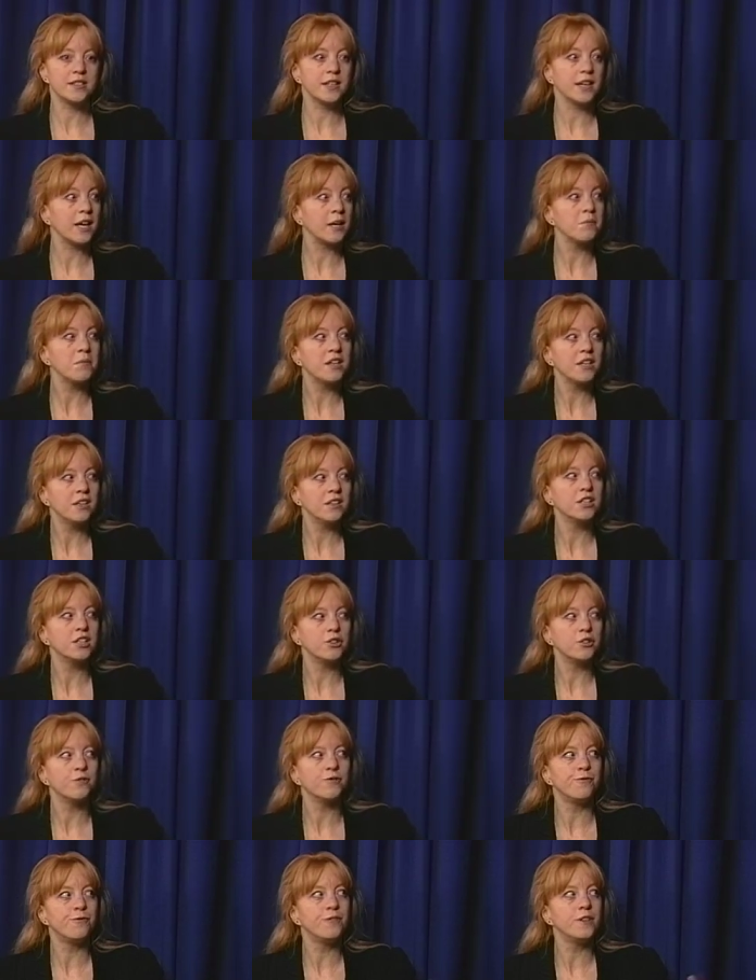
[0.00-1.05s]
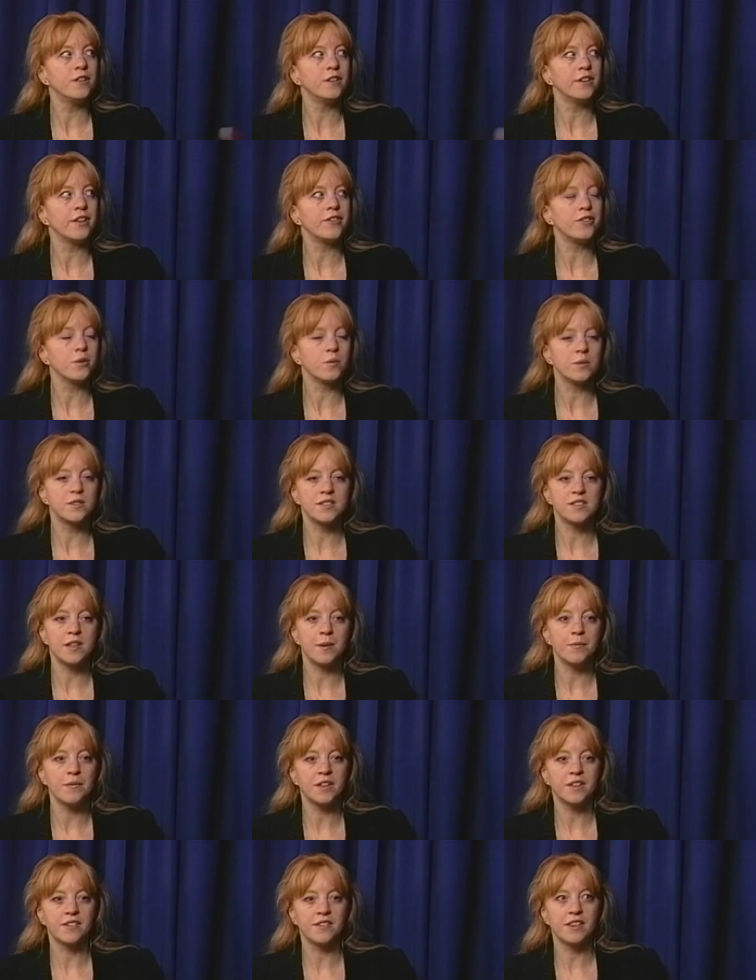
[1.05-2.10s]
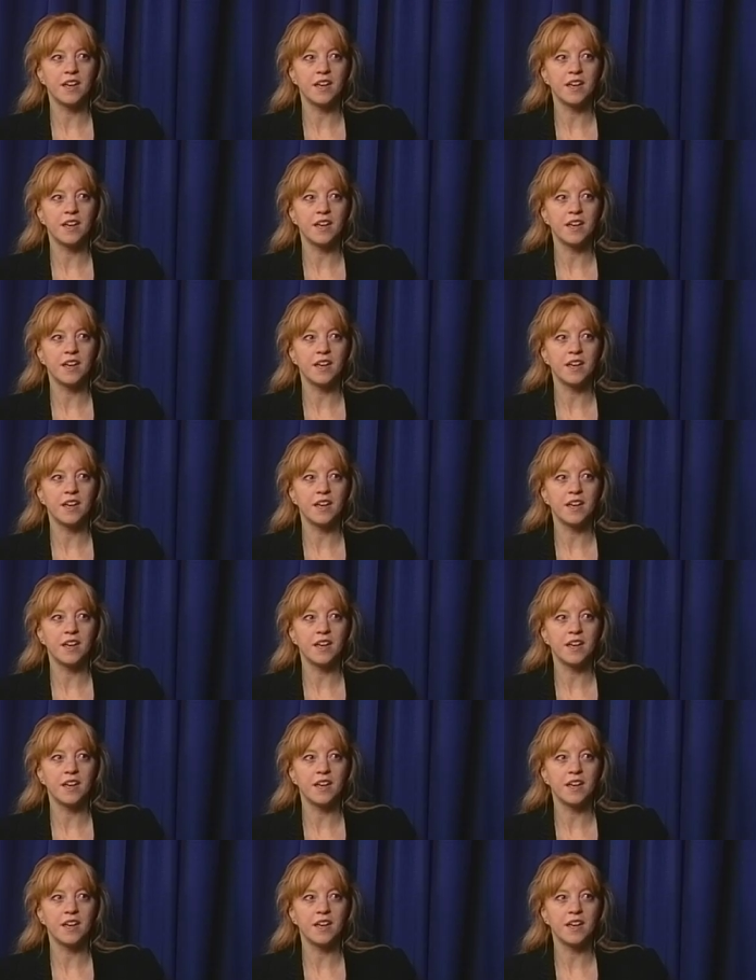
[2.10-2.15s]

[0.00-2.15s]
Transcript: and I immediately could feel that there was something in